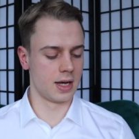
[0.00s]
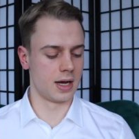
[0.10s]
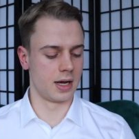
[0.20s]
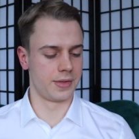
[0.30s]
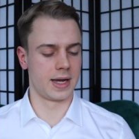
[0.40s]

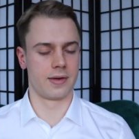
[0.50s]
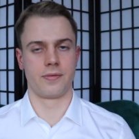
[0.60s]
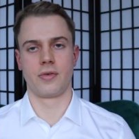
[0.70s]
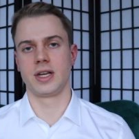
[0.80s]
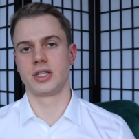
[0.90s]
Uh, they have
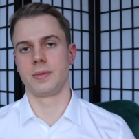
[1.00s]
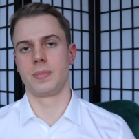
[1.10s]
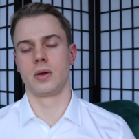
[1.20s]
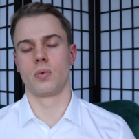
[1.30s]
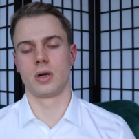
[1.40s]
free
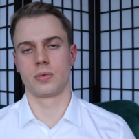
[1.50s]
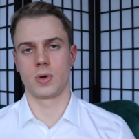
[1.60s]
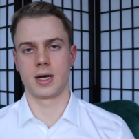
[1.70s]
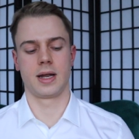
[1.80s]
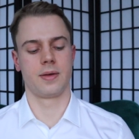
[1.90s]
shipping
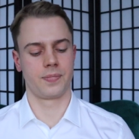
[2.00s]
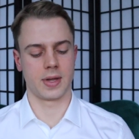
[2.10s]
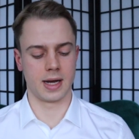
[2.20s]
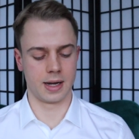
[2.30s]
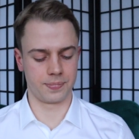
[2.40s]
worldwide,
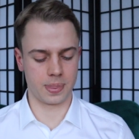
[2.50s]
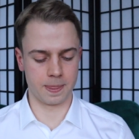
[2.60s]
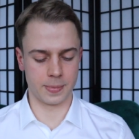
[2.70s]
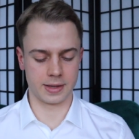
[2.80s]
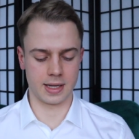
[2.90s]
um,
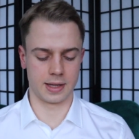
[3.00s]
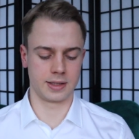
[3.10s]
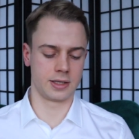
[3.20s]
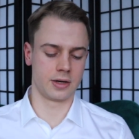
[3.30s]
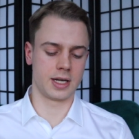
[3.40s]
but yeah,
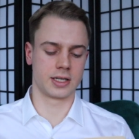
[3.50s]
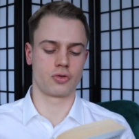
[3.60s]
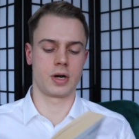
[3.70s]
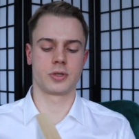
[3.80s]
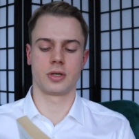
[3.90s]
it's in the
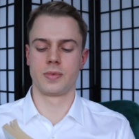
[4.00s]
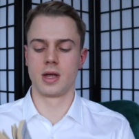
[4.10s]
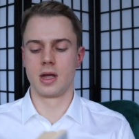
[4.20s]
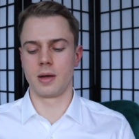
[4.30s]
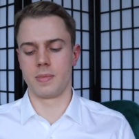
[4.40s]
description.
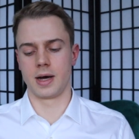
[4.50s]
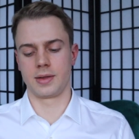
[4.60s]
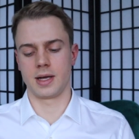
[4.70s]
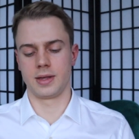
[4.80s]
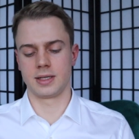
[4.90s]

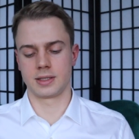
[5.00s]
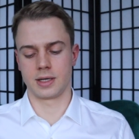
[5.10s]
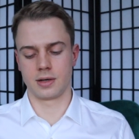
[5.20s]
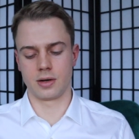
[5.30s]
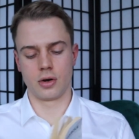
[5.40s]
But yeah, this is
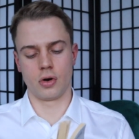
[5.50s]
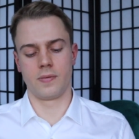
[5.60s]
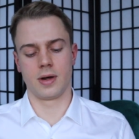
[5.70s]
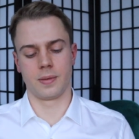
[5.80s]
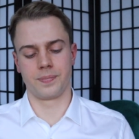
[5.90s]
a
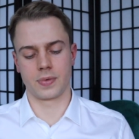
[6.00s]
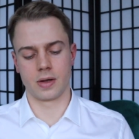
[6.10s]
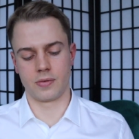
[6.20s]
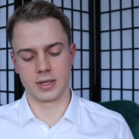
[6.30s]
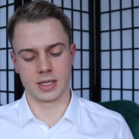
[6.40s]
novel
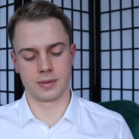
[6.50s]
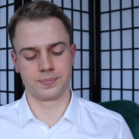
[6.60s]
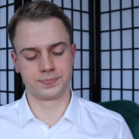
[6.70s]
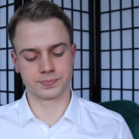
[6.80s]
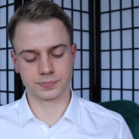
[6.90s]
written
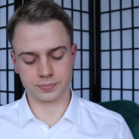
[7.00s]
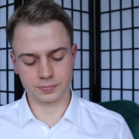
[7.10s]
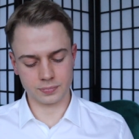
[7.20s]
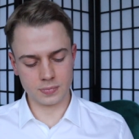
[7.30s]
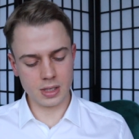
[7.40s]

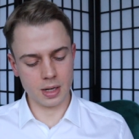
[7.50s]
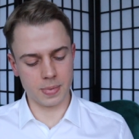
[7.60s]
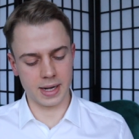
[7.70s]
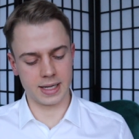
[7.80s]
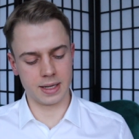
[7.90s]

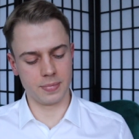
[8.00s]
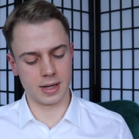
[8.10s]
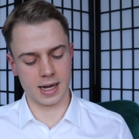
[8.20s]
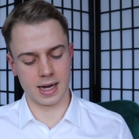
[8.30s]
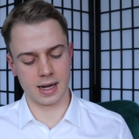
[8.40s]
by him,
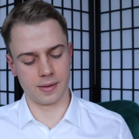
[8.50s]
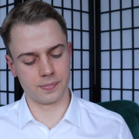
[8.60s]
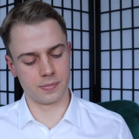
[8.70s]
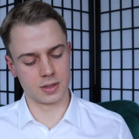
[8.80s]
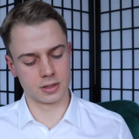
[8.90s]
uh,
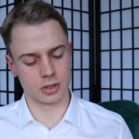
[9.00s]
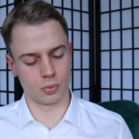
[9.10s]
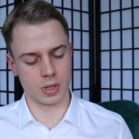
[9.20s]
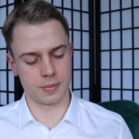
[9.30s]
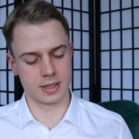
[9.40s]

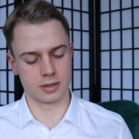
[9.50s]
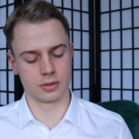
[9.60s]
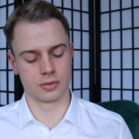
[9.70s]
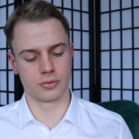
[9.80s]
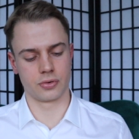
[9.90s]
somewhat based
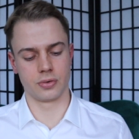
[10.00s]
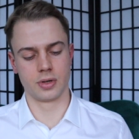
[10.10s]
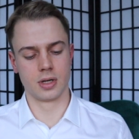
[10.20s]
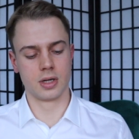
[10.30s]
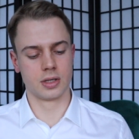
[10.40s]
on true
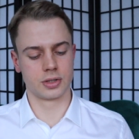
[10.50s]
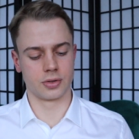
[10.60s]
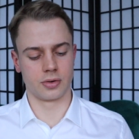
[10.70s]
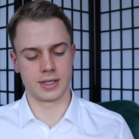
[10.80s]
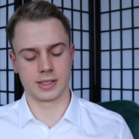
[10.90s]

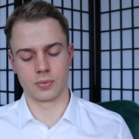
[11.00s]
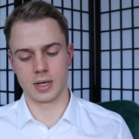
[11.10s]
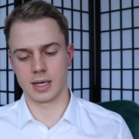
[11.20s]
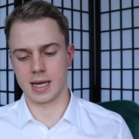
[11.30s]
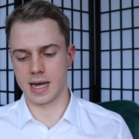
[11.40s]
stories as
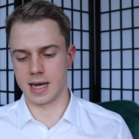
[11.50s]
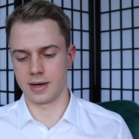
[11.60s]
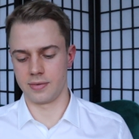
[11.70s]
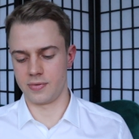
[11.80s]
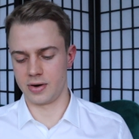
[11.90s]
well,
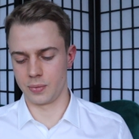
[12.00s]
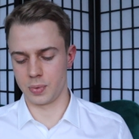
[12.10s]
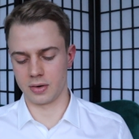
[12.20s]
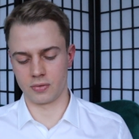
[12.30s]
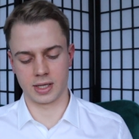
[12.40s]
and very
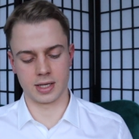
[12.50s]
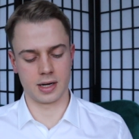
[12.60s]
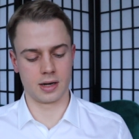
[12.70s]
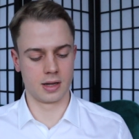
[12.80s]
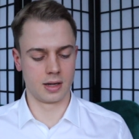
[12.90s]
well
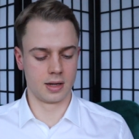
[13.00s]
written.